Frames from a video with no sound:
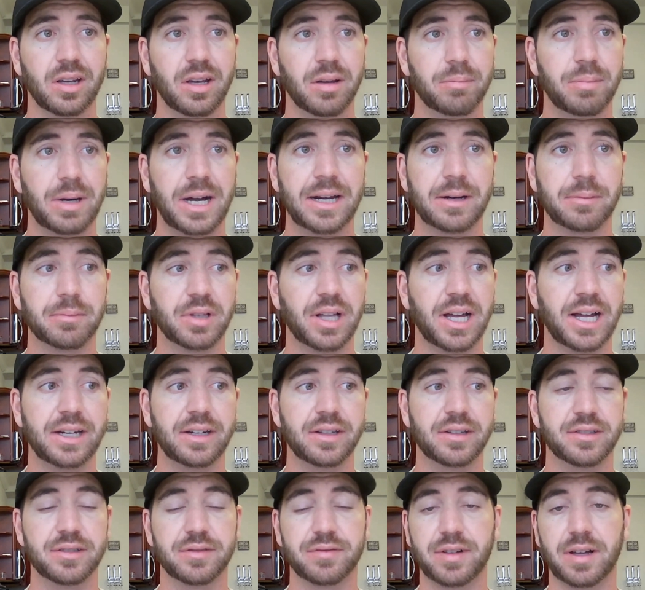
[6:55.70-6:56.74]
bottom line
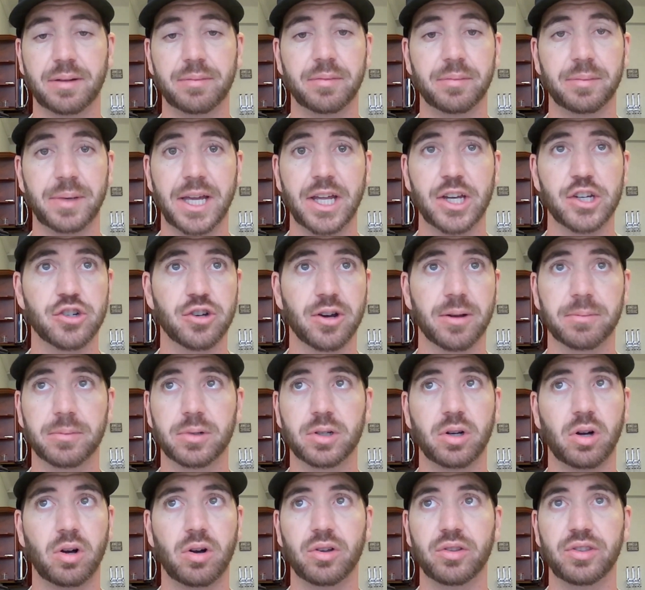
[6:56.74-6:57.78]
is, if I'm a manager, I'm
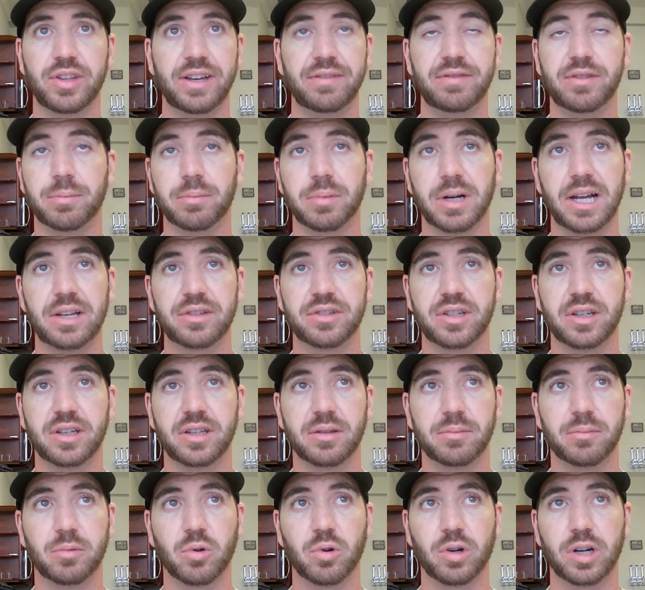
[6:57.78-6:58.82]
calling Dave Dombrowski in
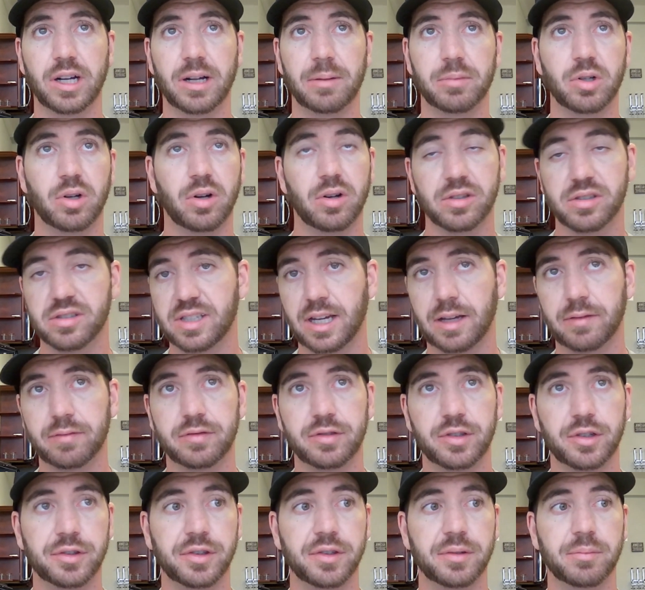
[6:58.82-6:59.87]
the morning. I'm calling Sam
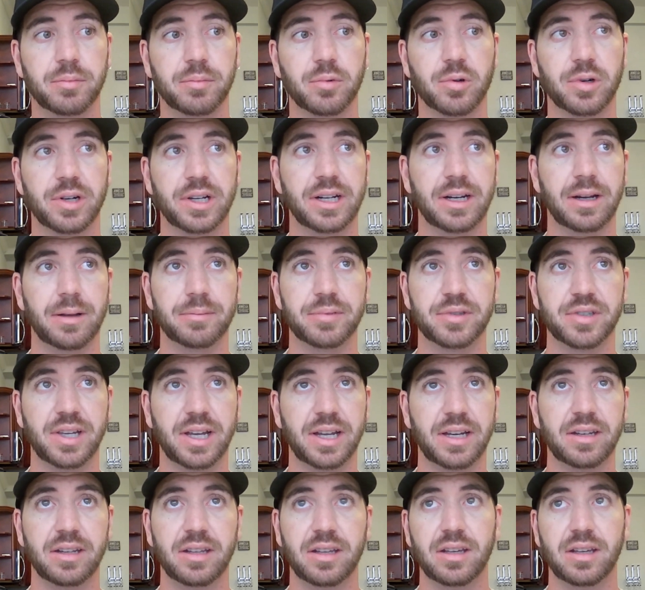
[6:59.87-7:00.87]
Fold in the morning. And I'm saying,